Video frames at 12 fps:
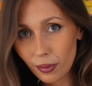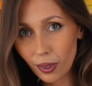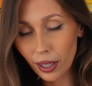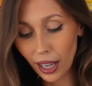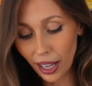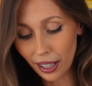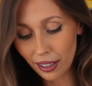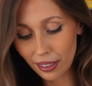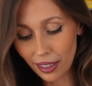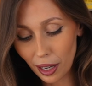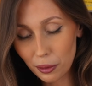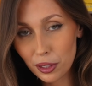Okay,
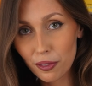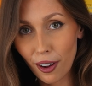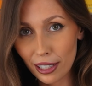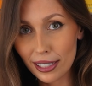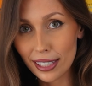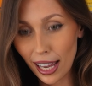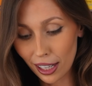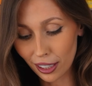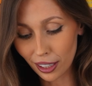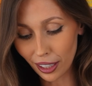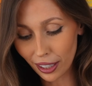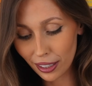that was very
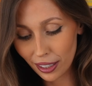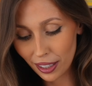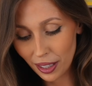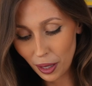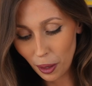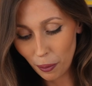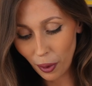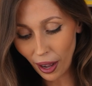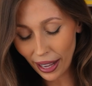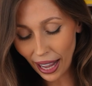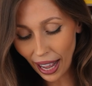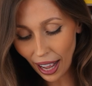delicate, but I
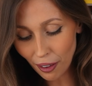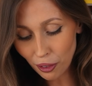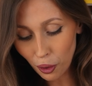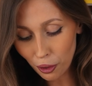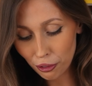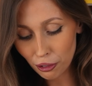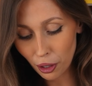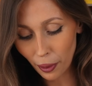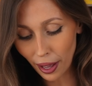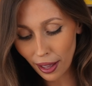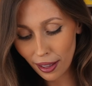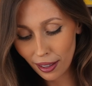have got through
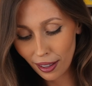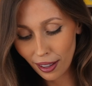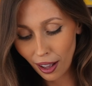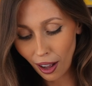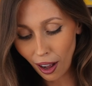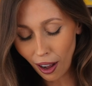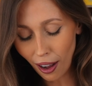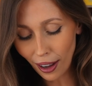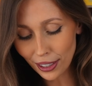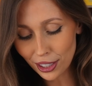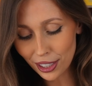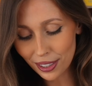it.
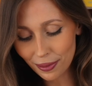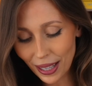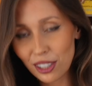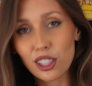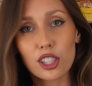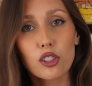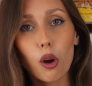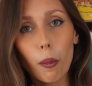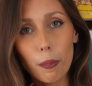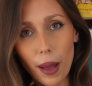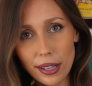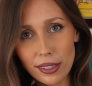It's just
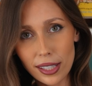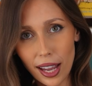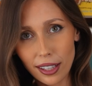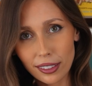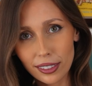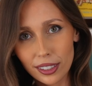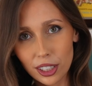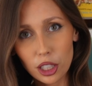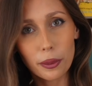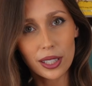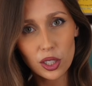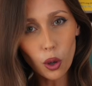not bending. You
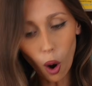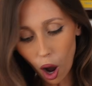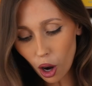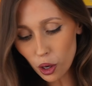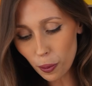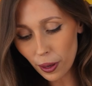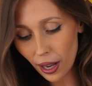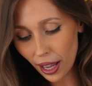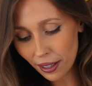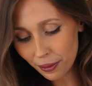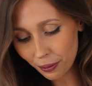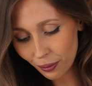know, it's not opening.